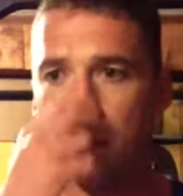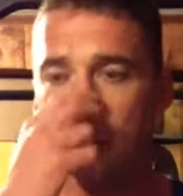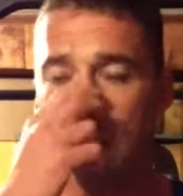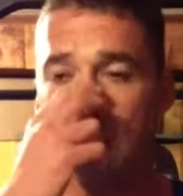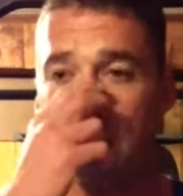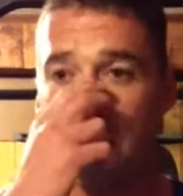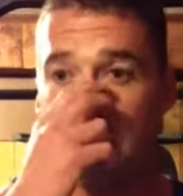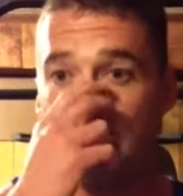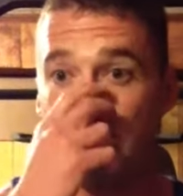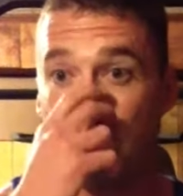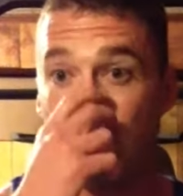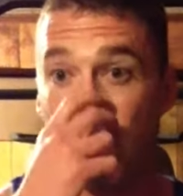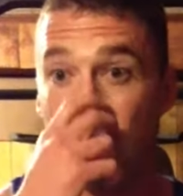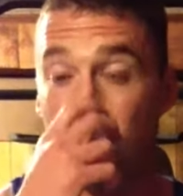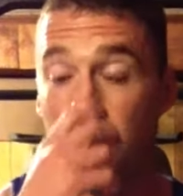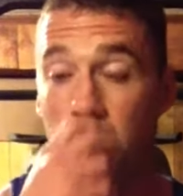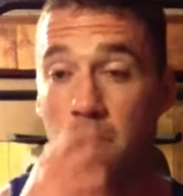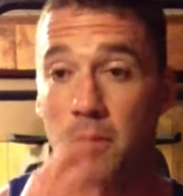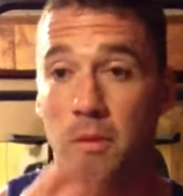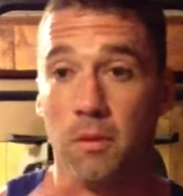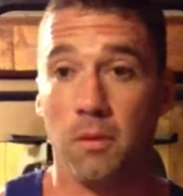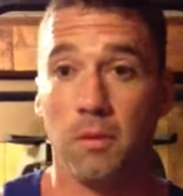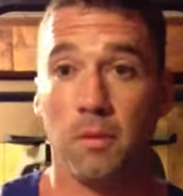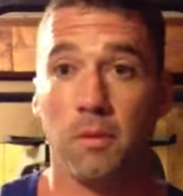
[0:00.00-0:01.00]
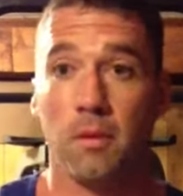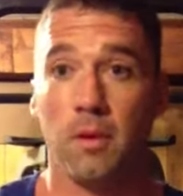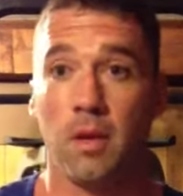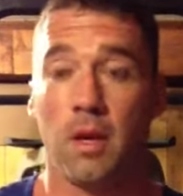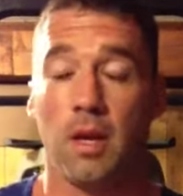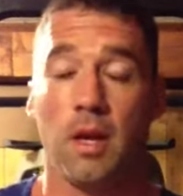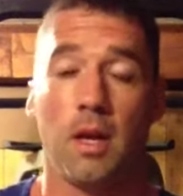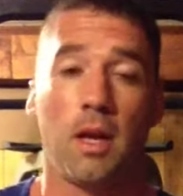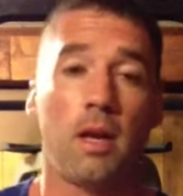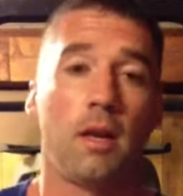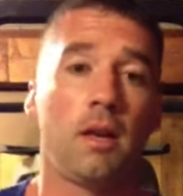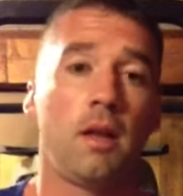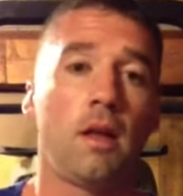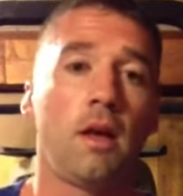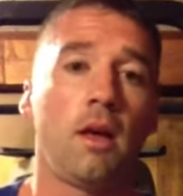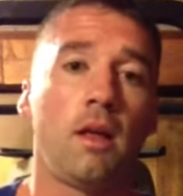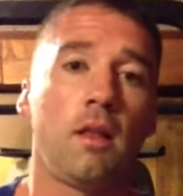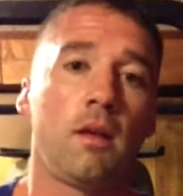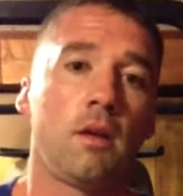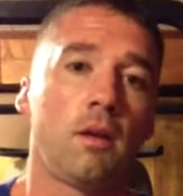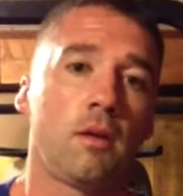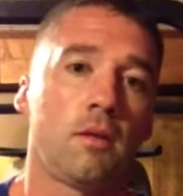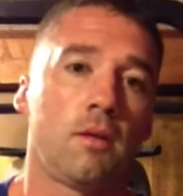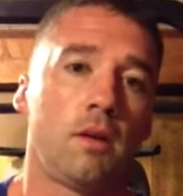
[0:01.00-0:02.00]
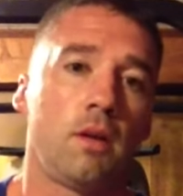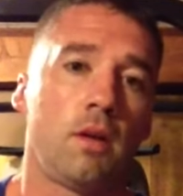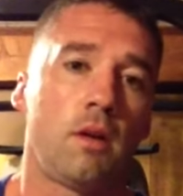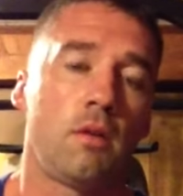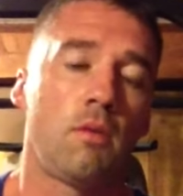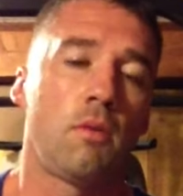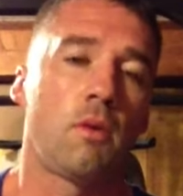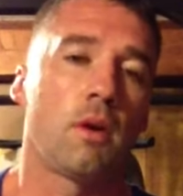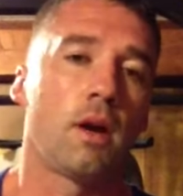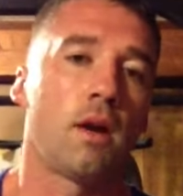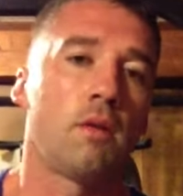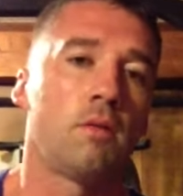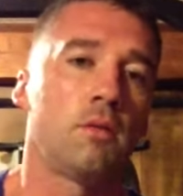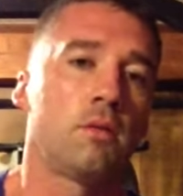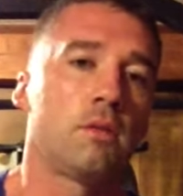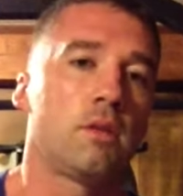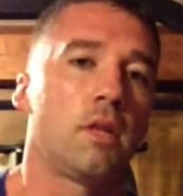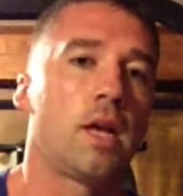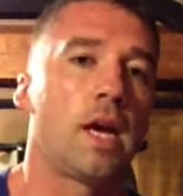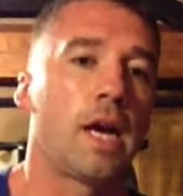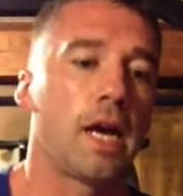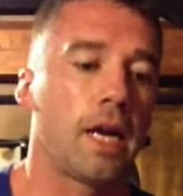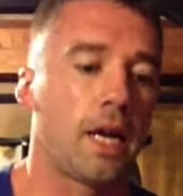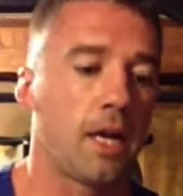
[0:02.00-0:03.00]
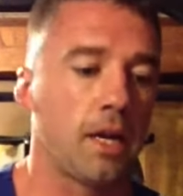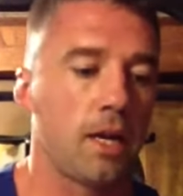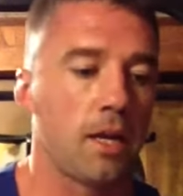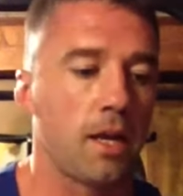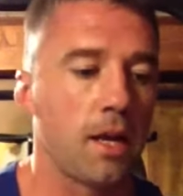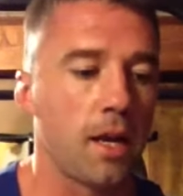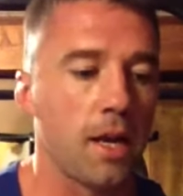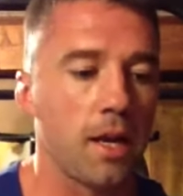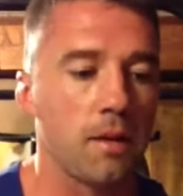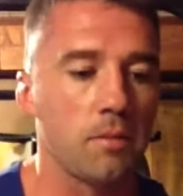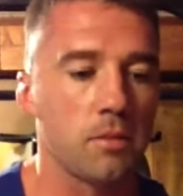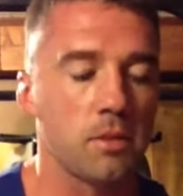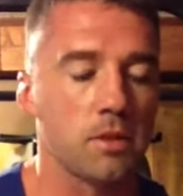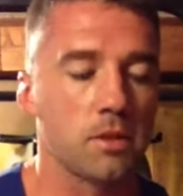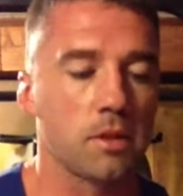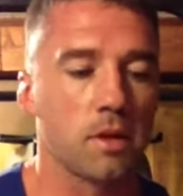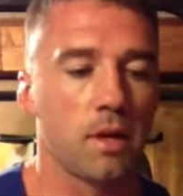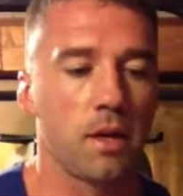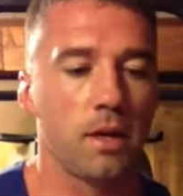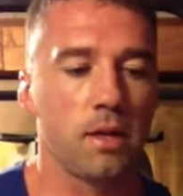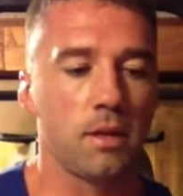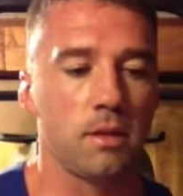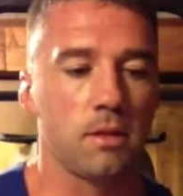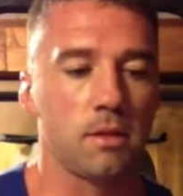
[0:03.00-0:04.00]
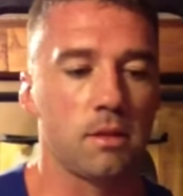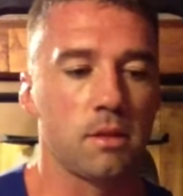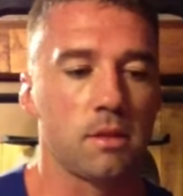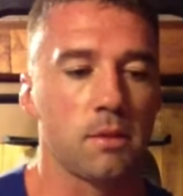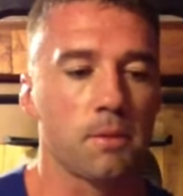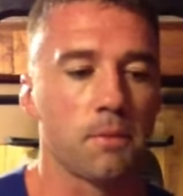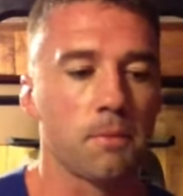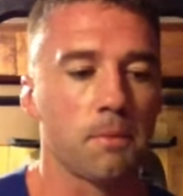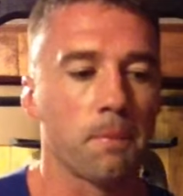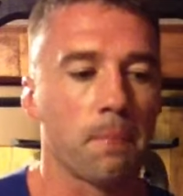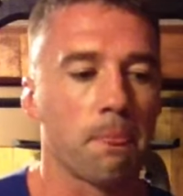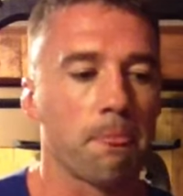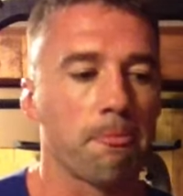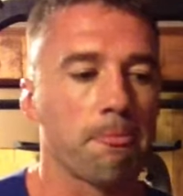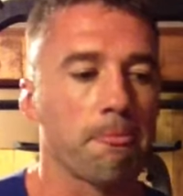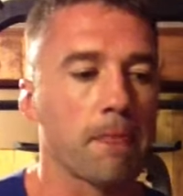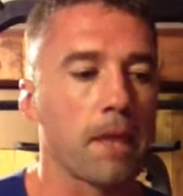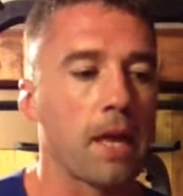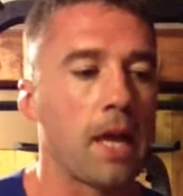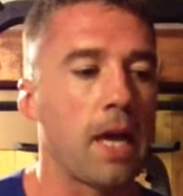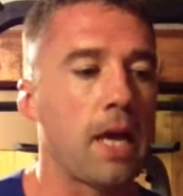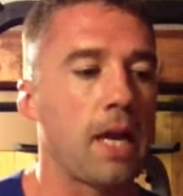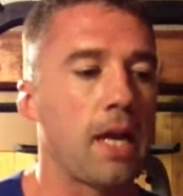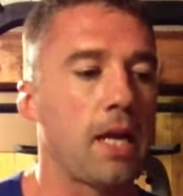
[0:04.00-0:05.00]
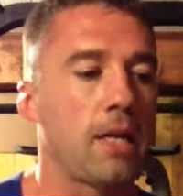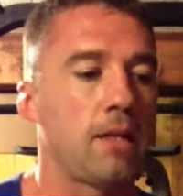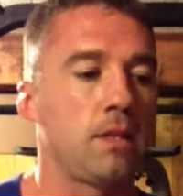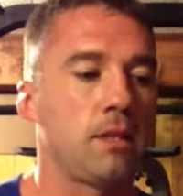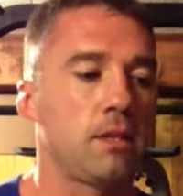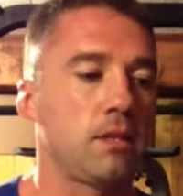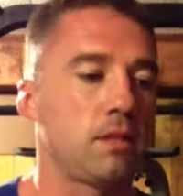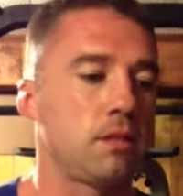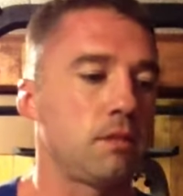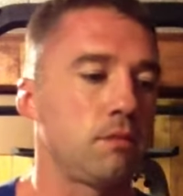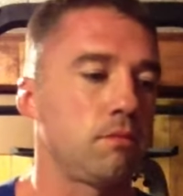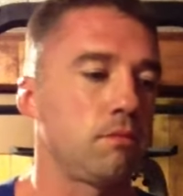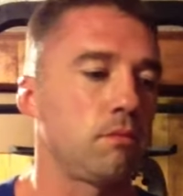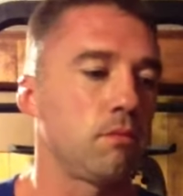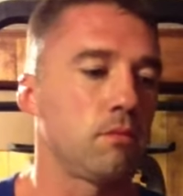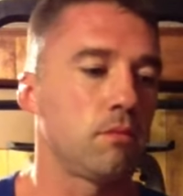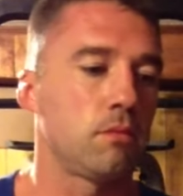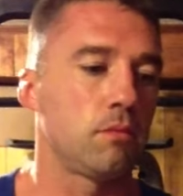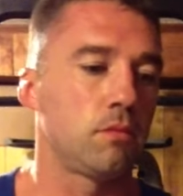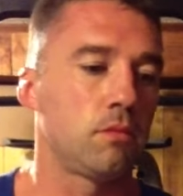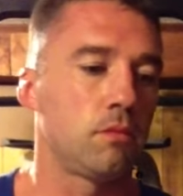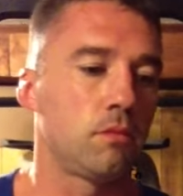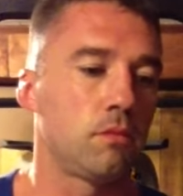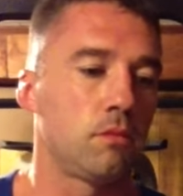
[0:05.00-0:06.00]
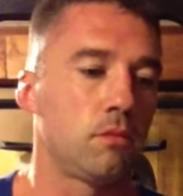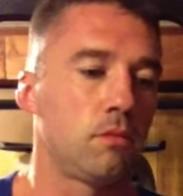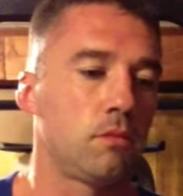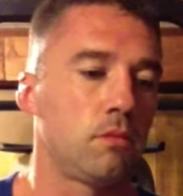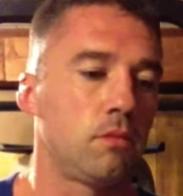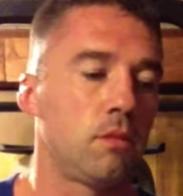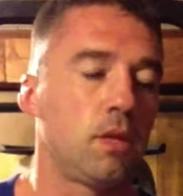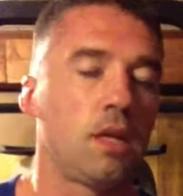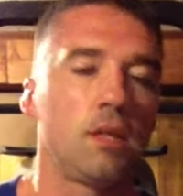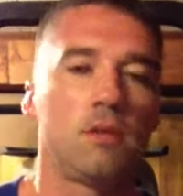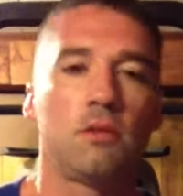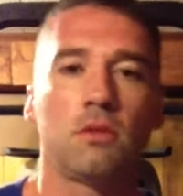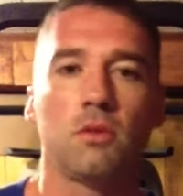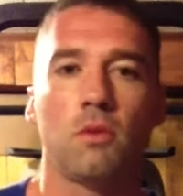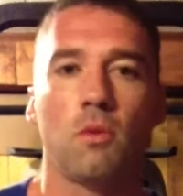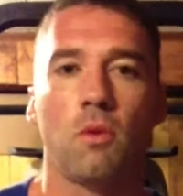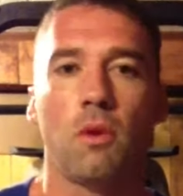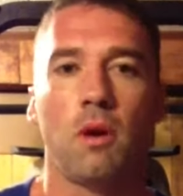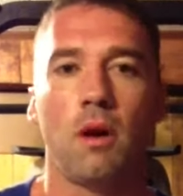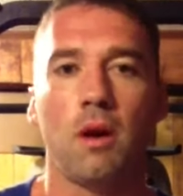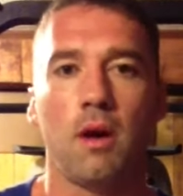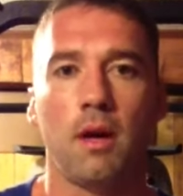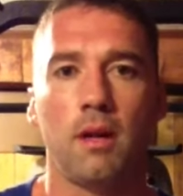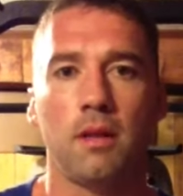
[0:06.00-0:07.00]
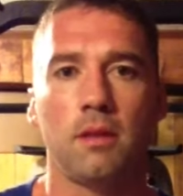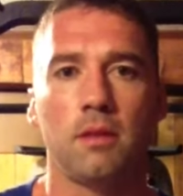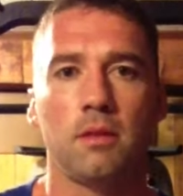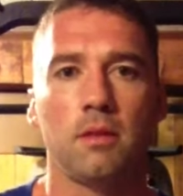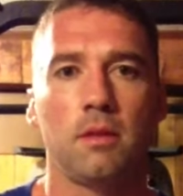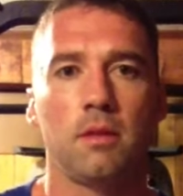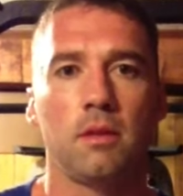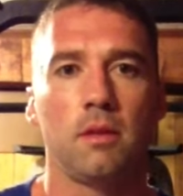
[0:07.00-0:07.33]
You know, and the other, you know, where I was lacking in hamstrings, had I just done squats